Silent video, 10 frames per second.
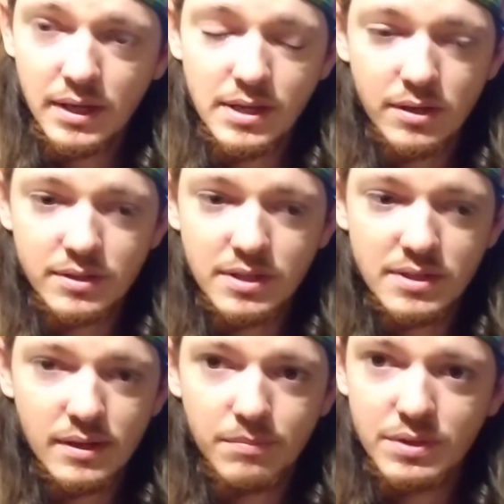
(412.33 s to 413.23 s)
He hooked us
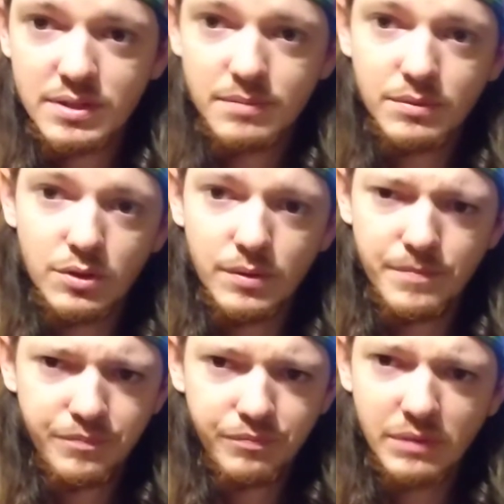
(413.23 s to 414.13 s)
up with some little
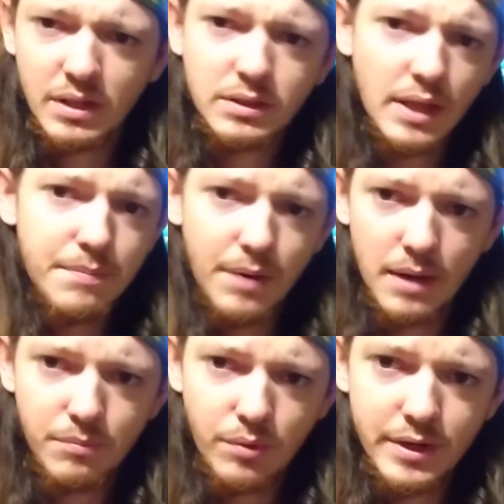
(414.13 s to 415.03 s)
clay
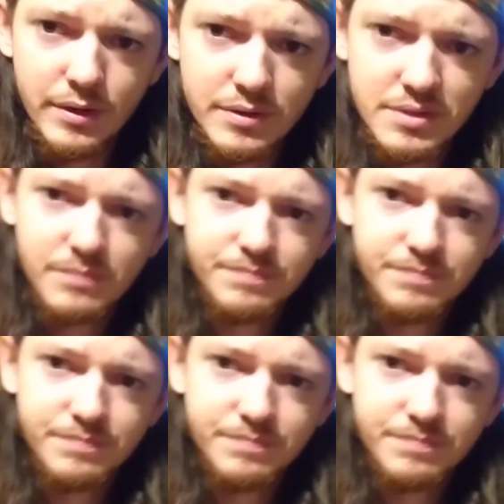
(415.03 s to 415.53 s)
pot breeders